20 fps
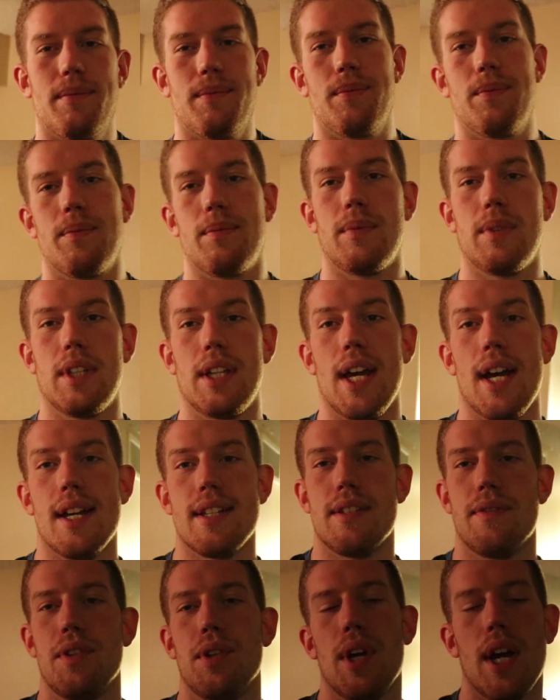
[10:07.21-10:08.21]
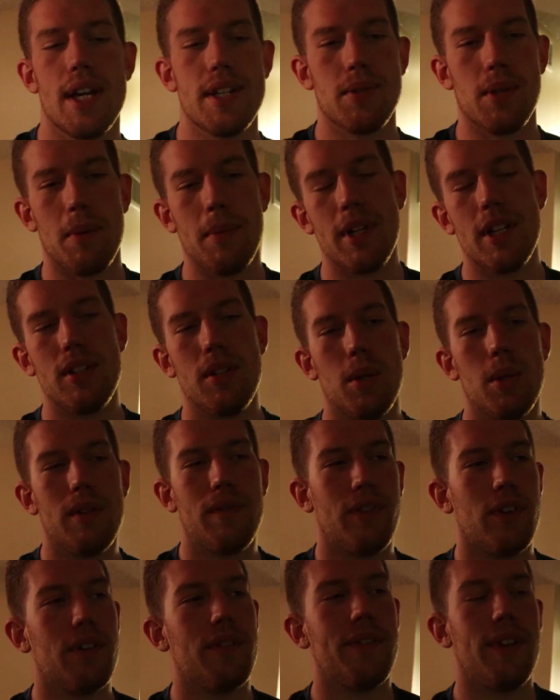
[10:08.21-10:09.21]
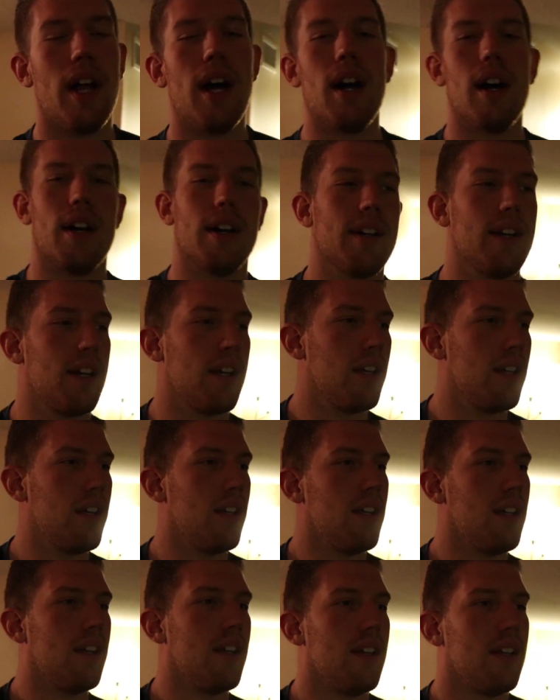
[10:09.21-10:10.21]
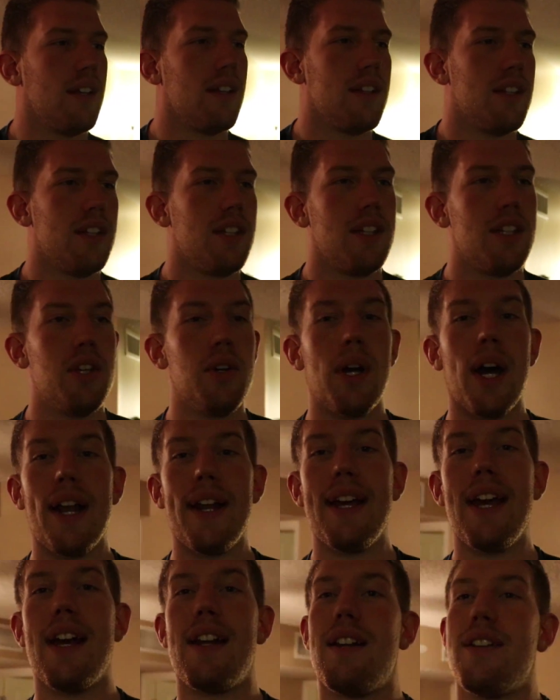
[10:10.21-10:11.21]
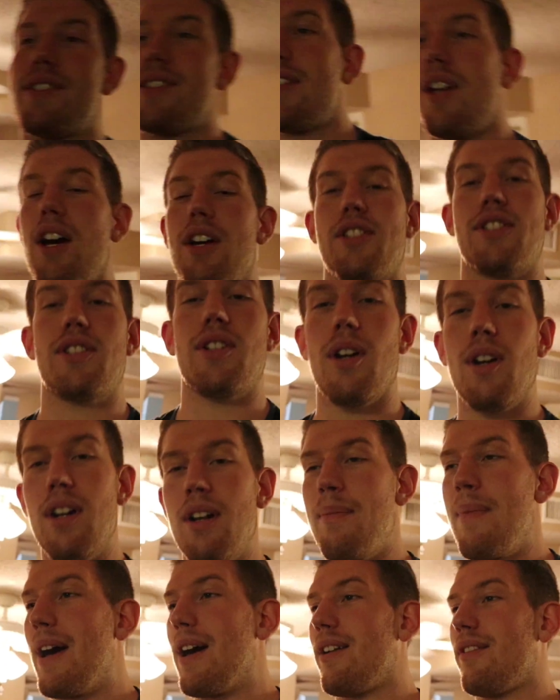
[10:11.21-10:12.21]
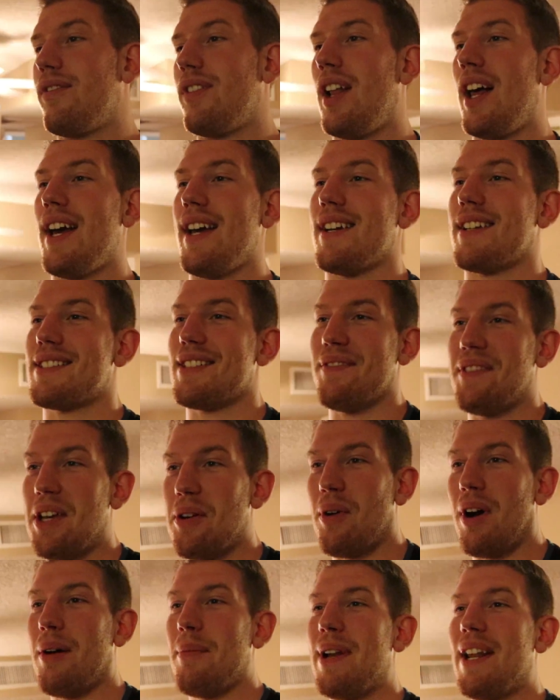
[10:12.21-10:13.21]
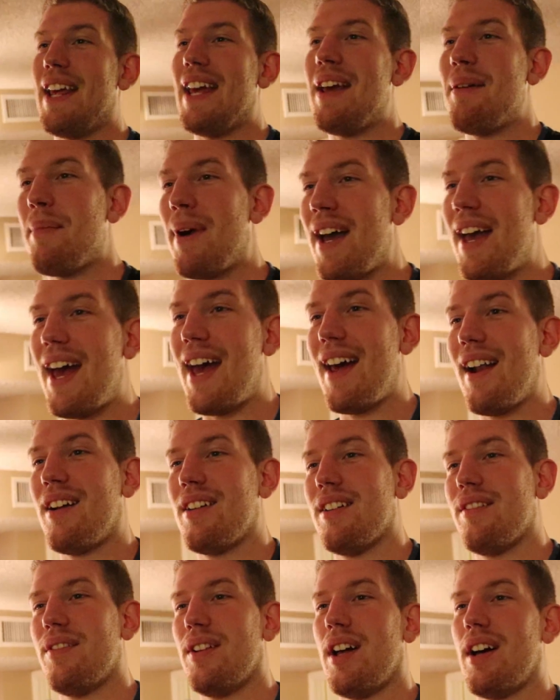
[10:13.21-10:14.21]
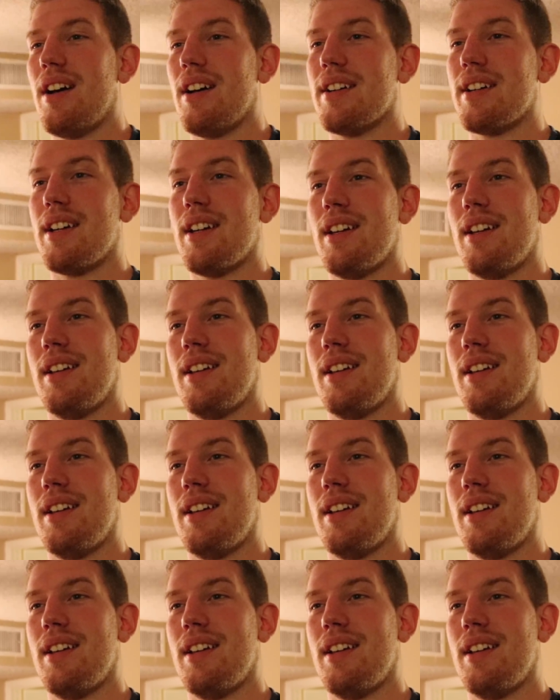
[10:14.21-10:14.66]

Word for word: Do it. Guys, if do you guys want me to do it for a vlog, oh, comment, comment. You got to get a, a certain amount of likes if they Wait, want me to hit my head Snapchat. on the vlog.